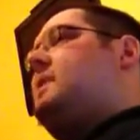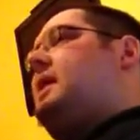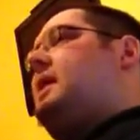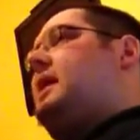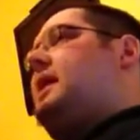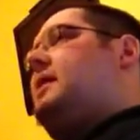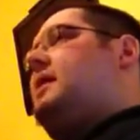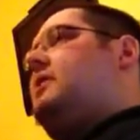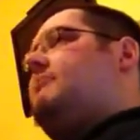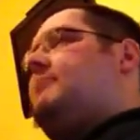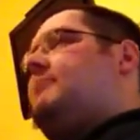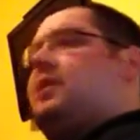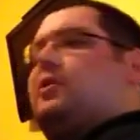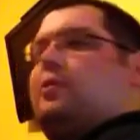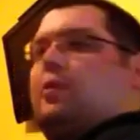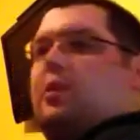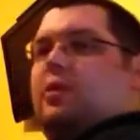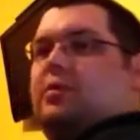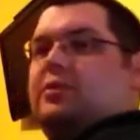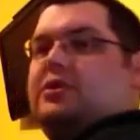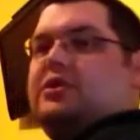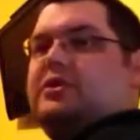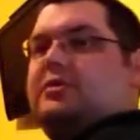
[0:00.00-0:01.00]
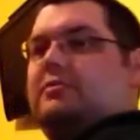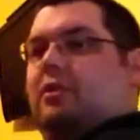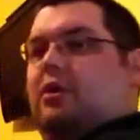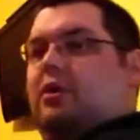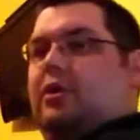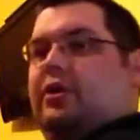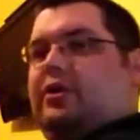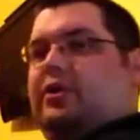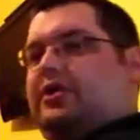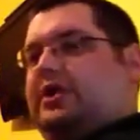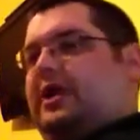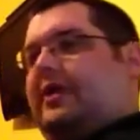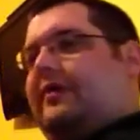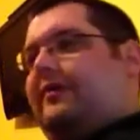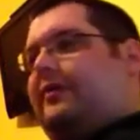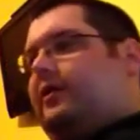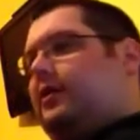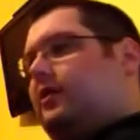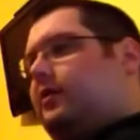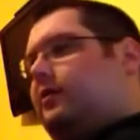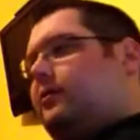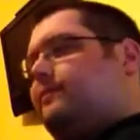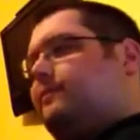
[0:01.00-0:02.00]
in Meadowhall, which is a mall in
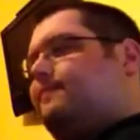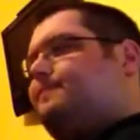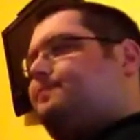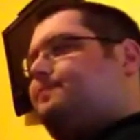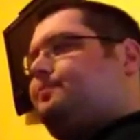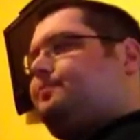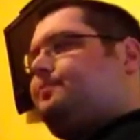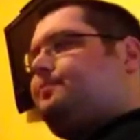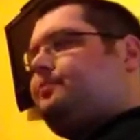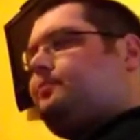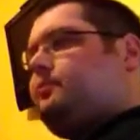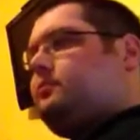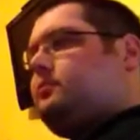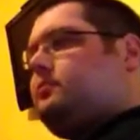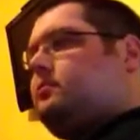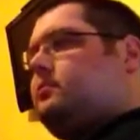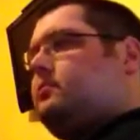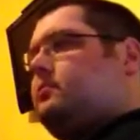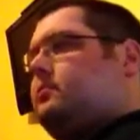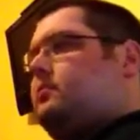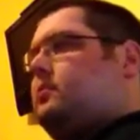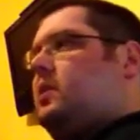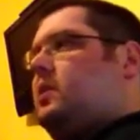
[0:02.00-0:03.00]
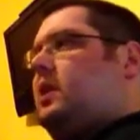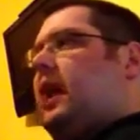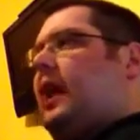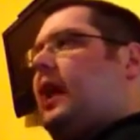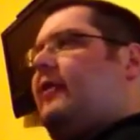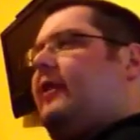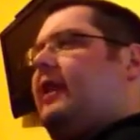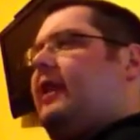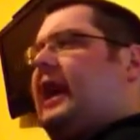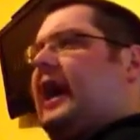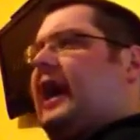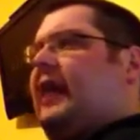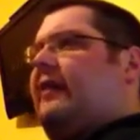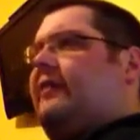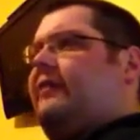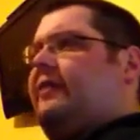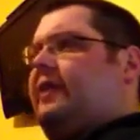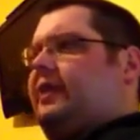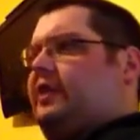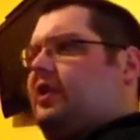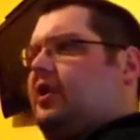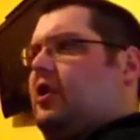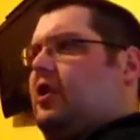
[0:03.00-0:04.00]
Sheffield. And they had
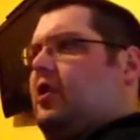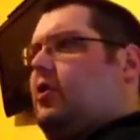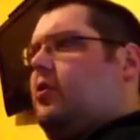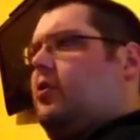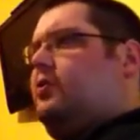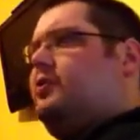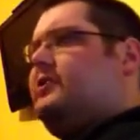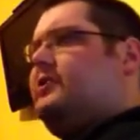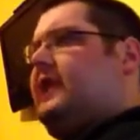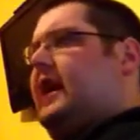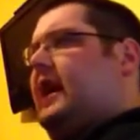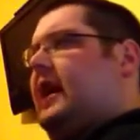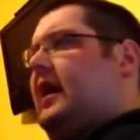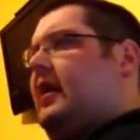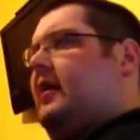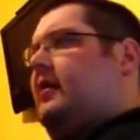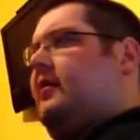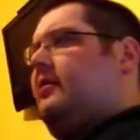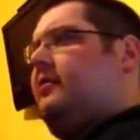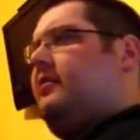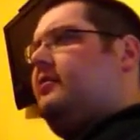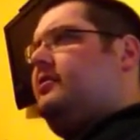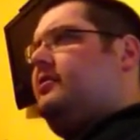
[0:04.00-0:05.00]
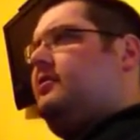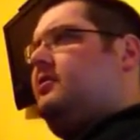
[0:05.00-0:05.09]
videos and